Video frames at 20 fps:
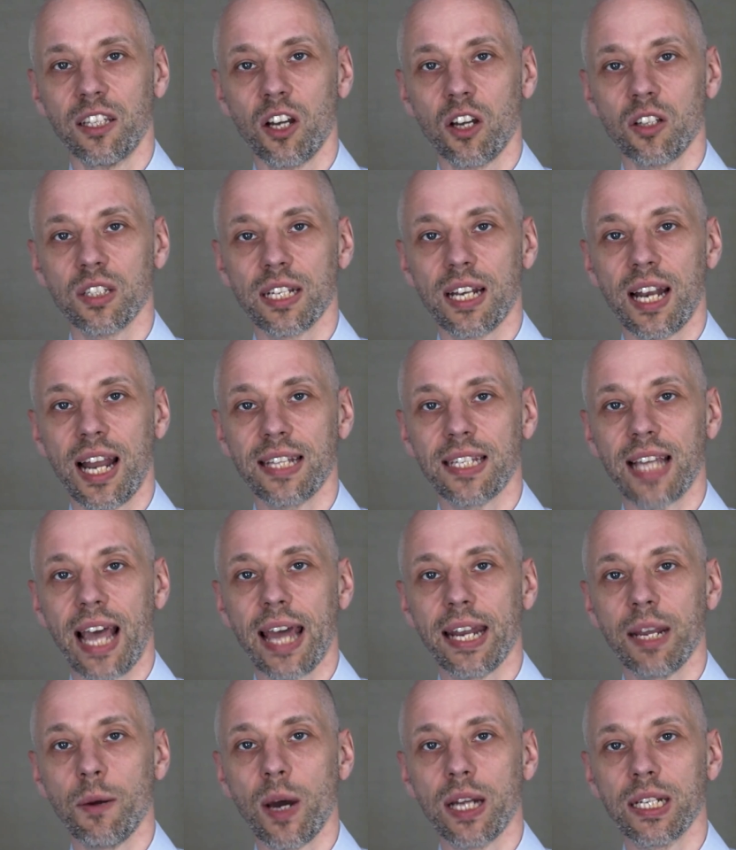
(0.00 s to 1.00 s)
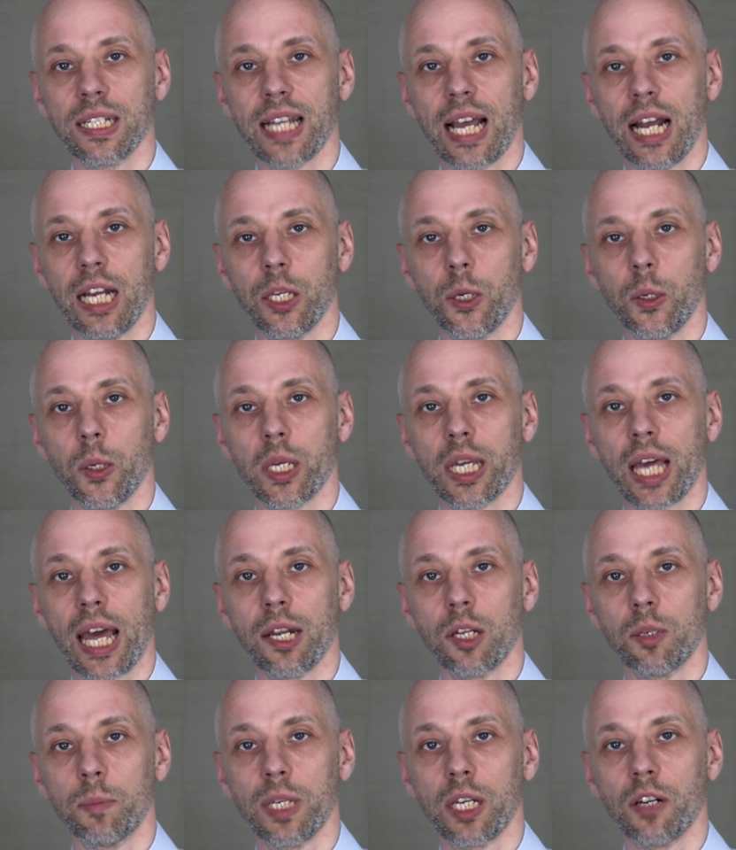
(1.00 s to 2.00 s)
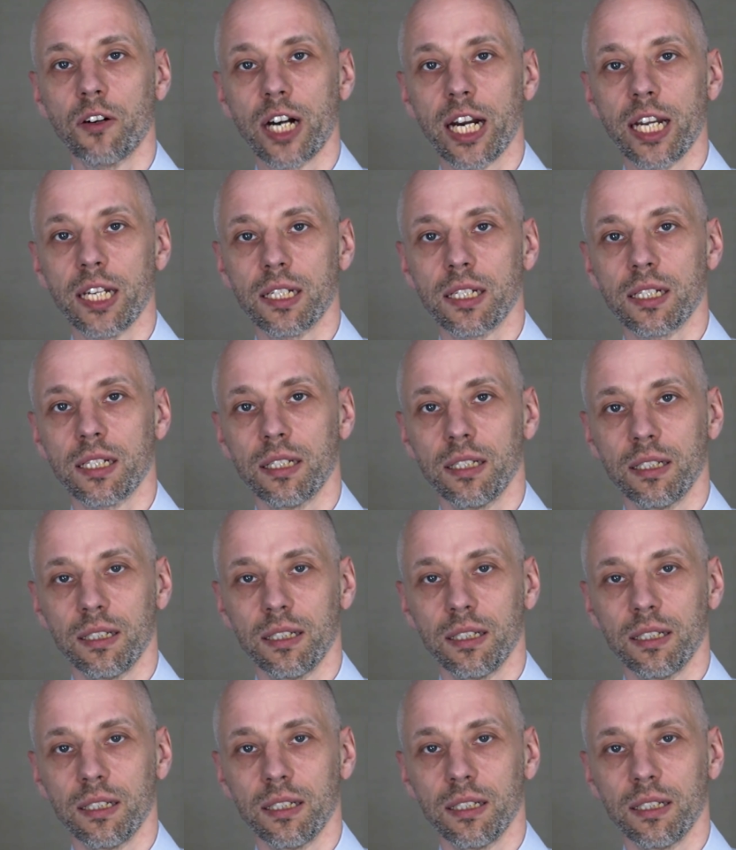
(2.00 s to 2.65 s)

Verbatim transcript: Don't let anyone tell you you cannot be great.